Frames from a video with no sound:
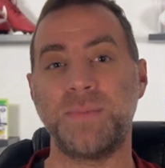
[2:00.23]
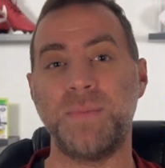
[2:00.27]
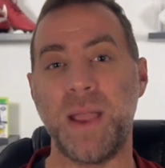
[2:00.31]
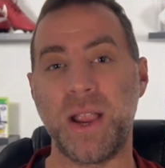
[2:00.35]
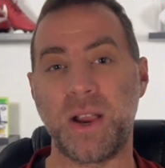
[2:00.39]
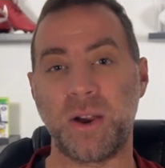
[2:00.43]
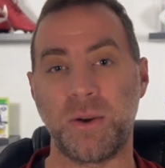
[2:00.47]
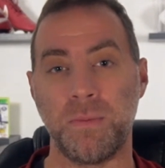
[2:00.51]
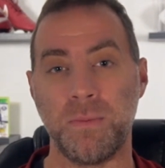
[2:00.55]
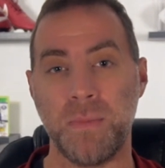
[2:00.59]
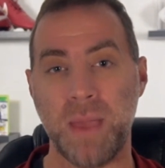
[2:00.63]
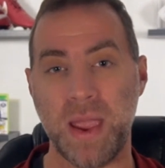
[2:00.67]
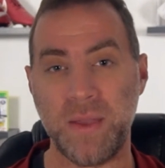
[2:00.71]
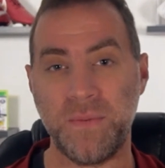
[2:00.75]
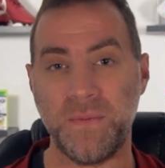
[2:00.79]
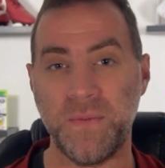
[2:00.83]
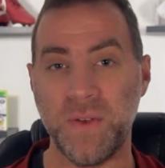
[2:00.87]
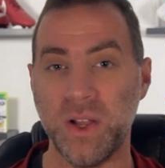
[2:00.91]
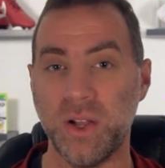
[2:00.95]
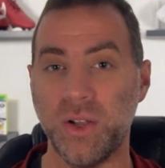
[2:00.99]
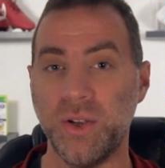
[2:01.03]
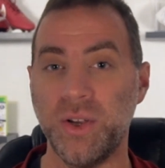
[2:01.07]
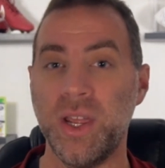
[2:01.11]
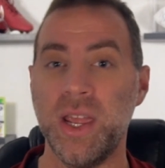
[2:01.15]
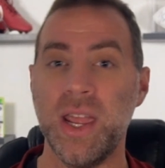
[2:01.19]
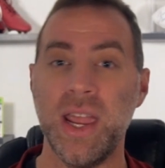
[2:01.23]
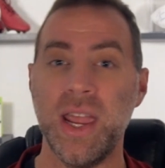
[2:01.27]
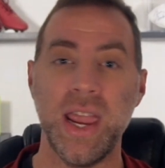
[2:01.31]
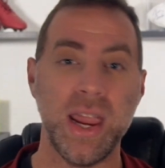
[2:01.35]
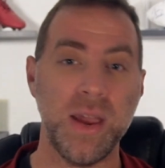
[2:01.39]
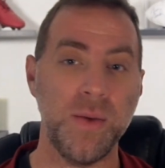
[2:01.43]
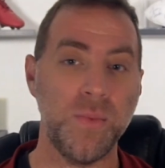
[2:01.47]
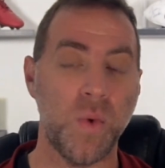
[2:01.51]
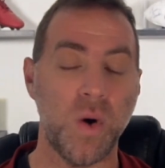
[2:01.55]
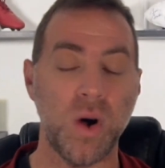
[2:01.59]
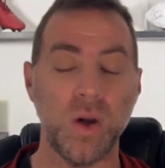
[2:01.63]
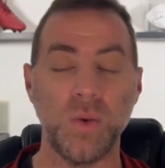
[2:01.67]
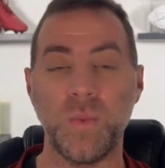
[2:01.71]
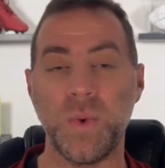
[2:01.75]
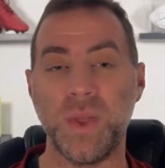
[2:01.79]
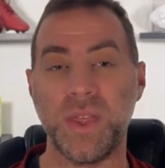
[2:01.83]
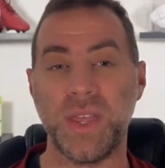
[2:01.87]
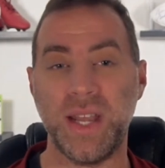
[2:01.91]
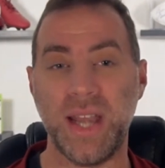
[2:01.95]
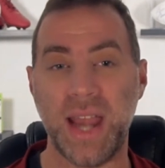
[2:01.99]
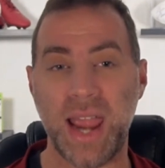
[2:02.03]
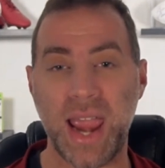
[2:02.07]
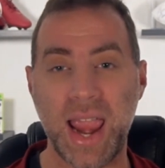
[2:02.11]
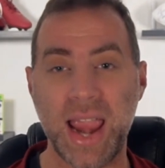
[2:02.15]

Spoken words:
Baker Mayfield. He won with an